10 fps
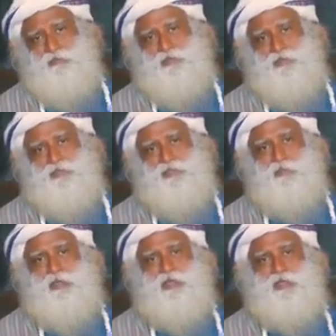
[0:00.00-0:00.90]
Because it's
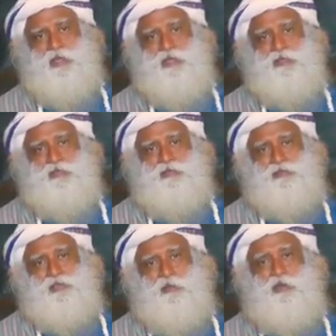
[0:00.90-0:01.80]
made there,
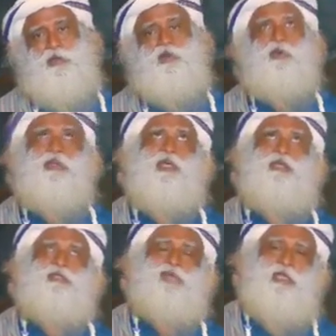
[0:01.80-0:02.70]
they want to go there
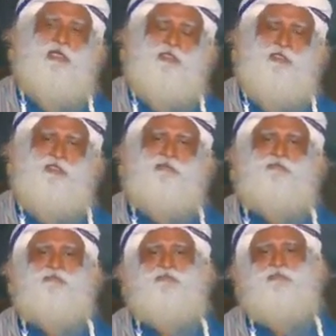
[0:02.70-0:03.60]
and settle it.
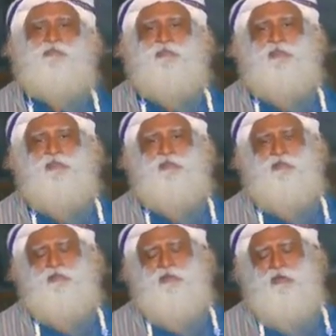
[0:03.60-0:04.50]

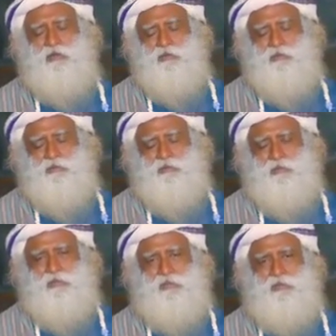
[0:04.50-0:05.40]
No,
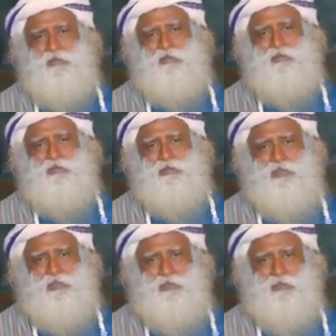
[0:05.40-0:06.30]
you
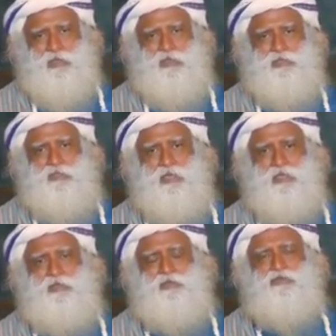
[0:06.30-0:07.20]
need to
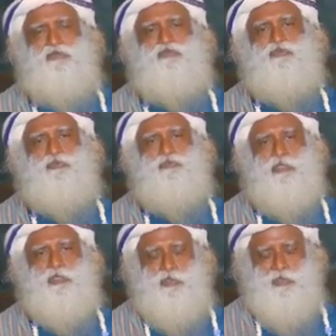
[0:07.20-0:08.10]
understand, to fulfill
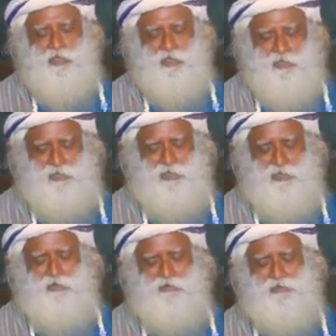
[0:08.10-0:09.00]
your needs,
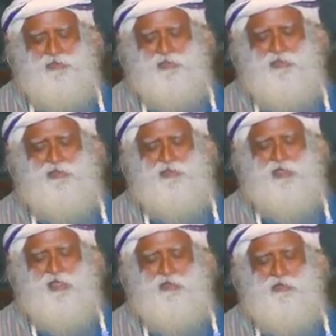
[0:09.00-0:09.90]
physical,
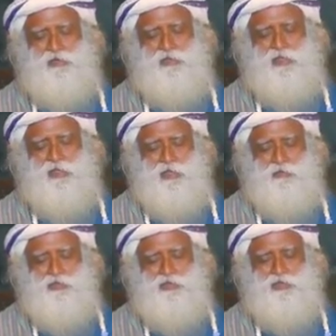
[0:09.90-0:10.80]
psychological,
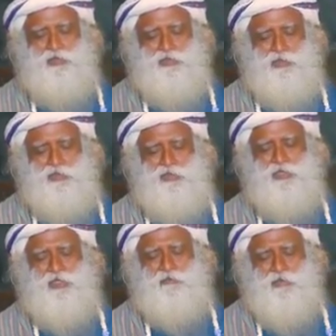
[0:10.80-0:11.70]
emotional,
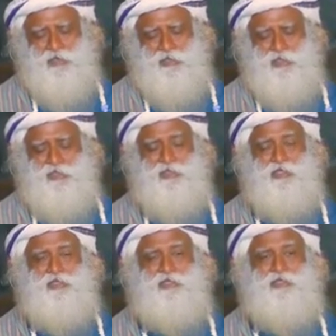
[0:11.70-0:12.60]
social and various other
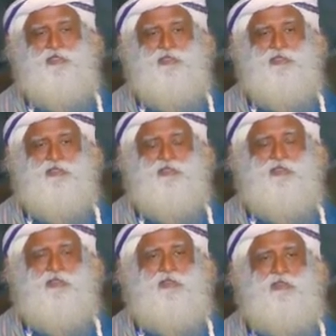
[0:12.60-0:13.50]
needs,
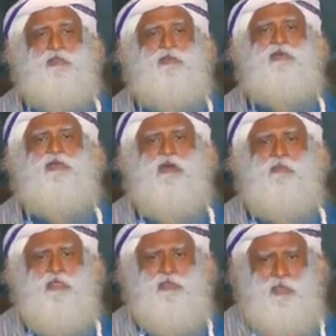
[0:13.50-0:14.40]
you're
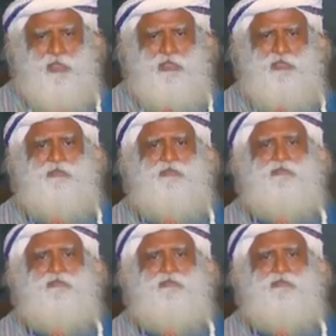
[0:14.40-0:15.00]
coming together.